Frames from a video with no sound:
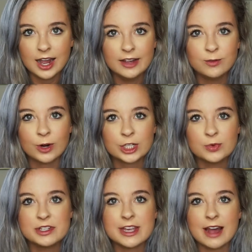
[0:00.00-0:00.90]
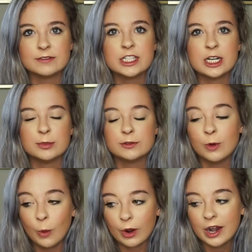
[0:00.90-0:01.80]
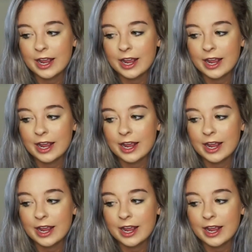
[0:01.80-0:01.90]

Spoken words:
I've worked with Daphnia before,